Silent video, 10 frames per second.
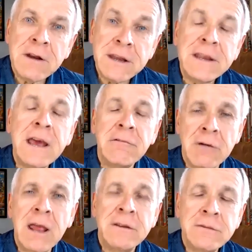Running that
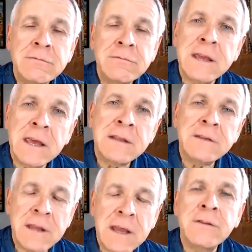race really
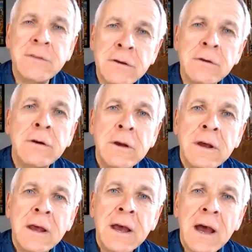gets down to
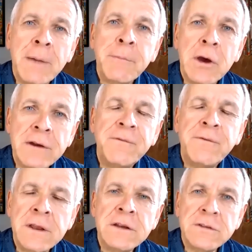I'm going to
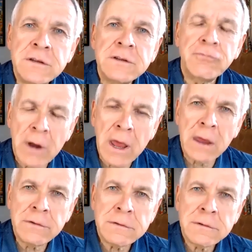finish this
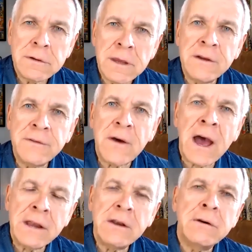race. And if
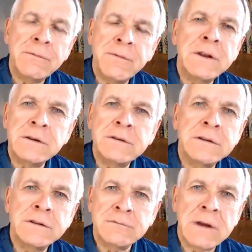I don't finish
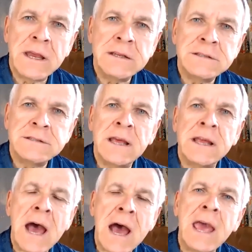this race,
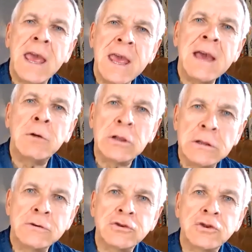then I am a
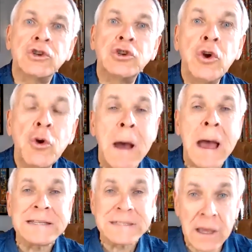loser to
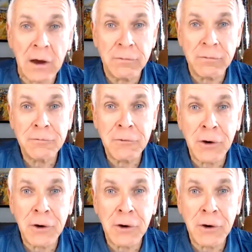myself, right?